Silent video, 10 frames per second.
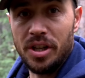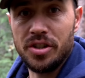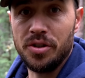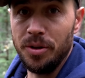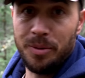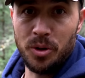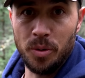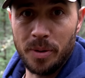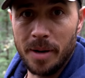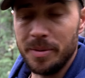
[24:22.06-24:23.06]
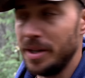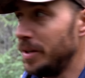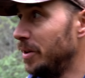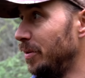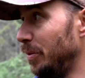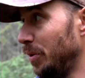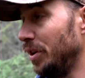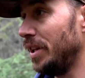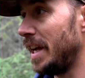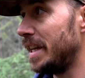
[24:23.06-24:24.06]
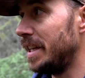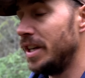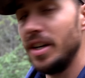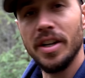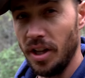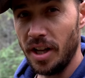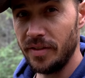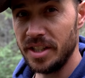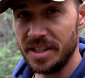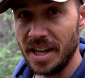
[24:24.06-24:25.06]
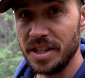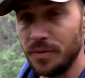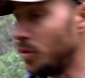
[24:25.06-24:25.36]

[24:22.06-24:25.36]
extremely cool property. We really like it here. A lot of it is dense